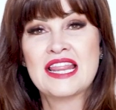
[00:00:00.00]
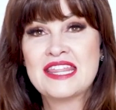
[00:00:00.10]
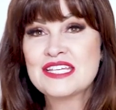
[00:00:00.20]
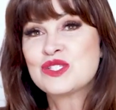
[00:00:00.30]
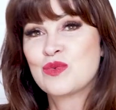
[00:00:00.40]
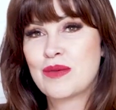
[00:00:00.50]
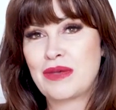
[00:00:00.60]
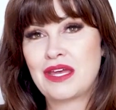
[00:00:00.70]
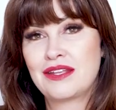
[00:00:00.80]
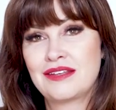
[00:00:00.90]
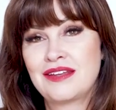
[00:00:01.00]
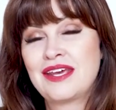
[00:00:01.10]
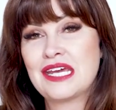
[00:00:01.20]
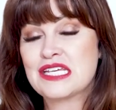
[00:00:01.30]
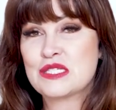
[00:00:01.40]
This ribbon
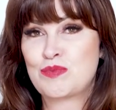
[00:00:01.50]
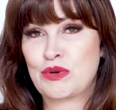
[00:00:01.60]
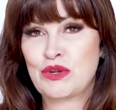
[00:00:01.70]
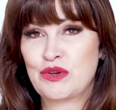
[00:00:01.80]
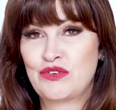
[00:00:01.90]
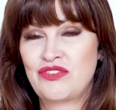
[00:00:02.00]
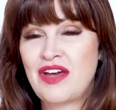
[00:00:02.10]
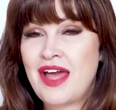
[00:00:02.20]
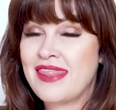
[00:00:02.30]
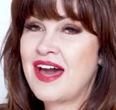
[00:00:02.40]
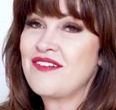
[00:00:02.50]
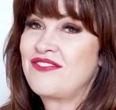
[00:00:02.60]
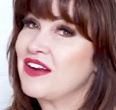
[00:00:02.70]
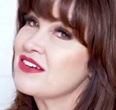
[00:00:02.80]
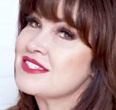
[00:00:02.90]
is proof that
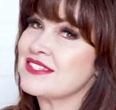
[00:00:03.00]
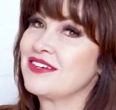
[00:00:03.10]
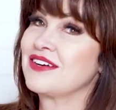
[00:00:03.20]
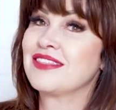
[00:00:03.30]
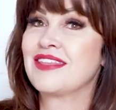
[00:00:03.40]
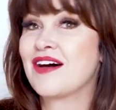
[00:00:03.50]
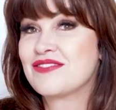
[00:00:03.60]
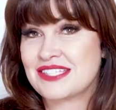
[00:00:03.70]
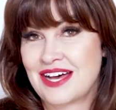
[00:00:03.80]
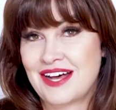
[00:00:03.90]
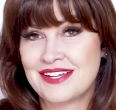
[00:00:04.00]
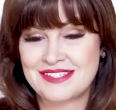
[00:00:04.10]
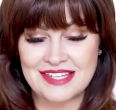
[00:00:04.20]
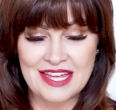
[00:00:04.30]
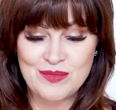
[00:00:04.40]
Farrisilk loves
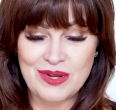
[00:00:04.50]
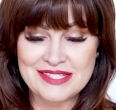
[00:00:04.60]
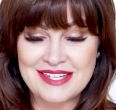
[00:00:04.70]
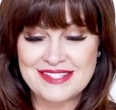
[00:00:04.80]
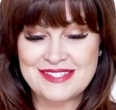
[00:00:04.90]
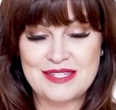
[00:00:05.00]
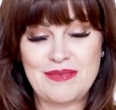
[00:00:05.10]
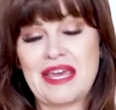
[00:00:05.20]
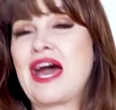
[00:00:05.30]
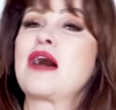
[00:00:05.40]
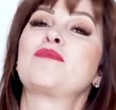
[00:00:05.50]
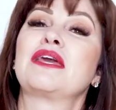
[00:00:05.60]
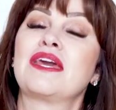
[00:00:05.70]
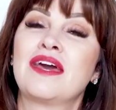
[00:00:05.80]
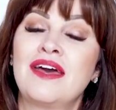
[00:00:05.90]
us and wants us to be happy.